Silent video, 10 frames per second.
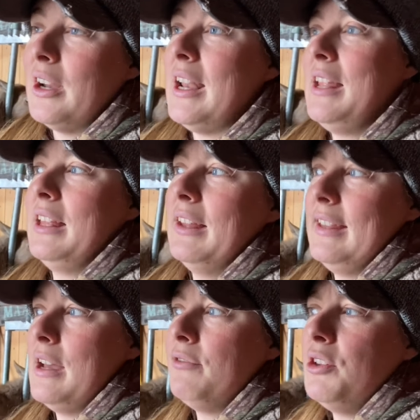anything like
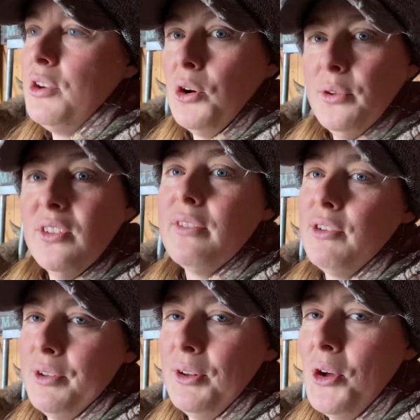that for the girls that are
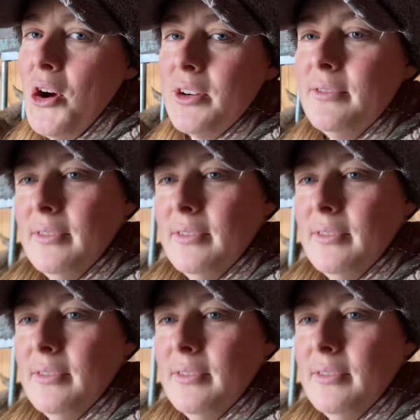further along.